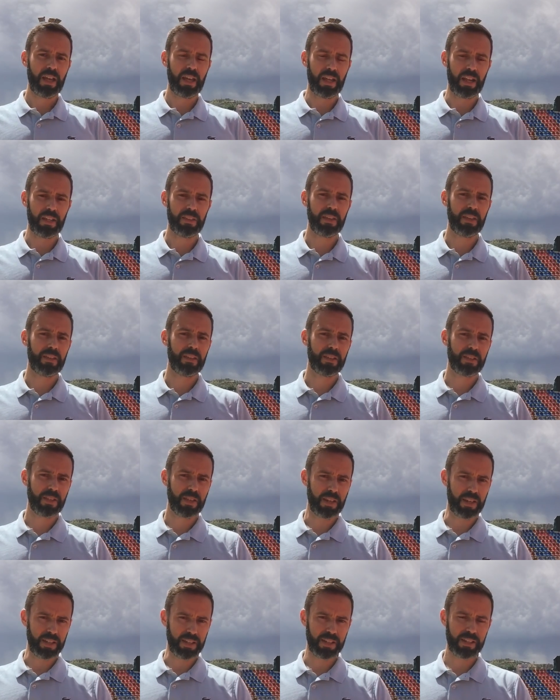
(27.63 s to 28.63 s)
and I think this
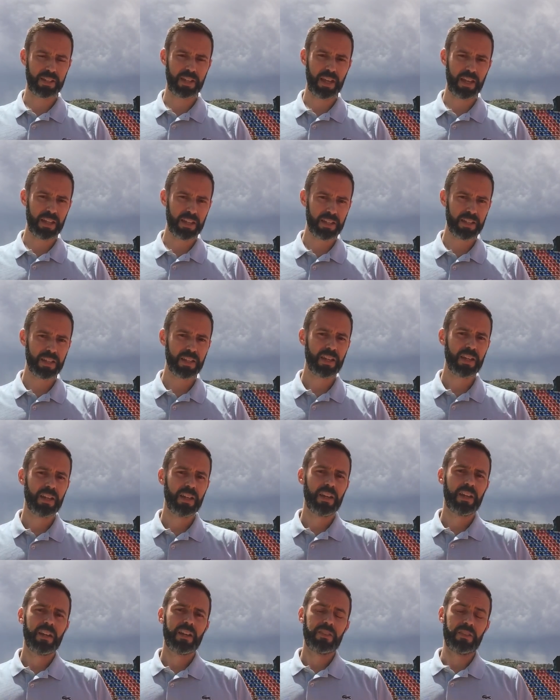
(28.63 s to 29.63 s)
can extend
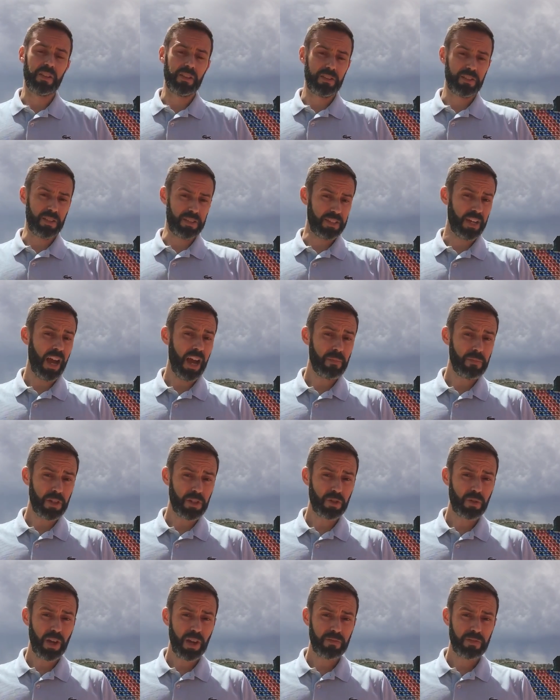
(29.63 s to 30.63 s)
the time
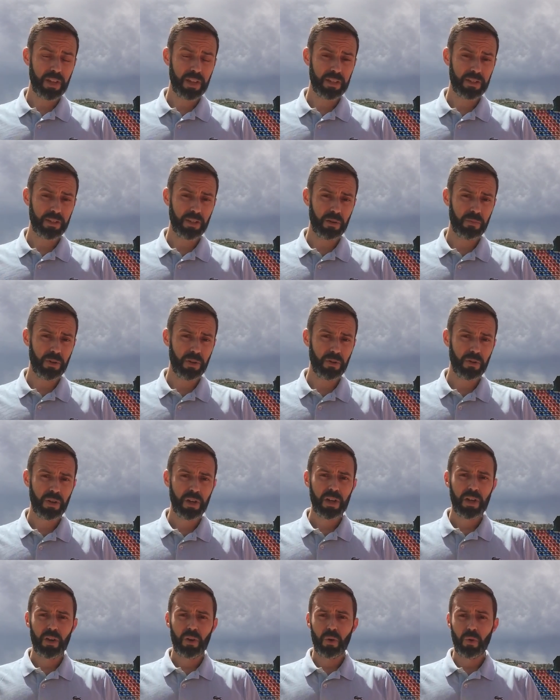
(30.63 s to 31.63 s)
that you have tennis elbow
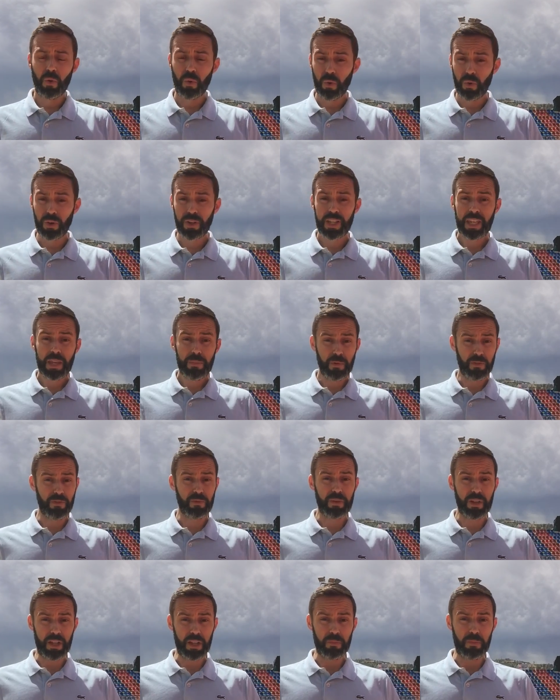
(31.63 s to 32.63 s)
or keep it
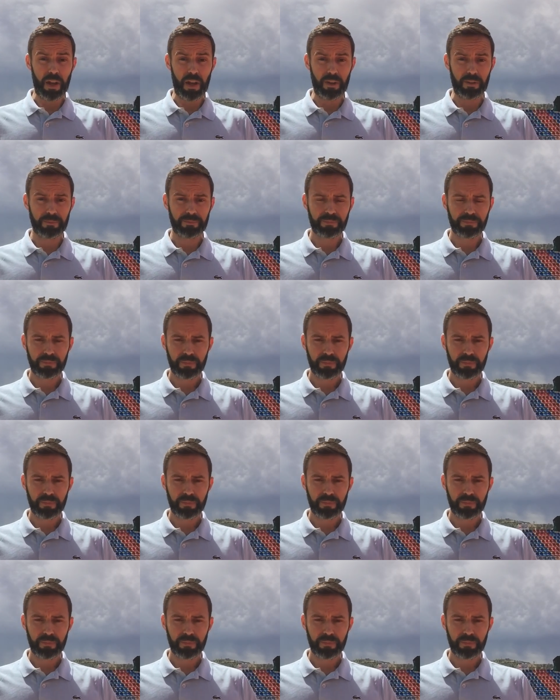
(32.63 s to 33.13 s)
from getting better.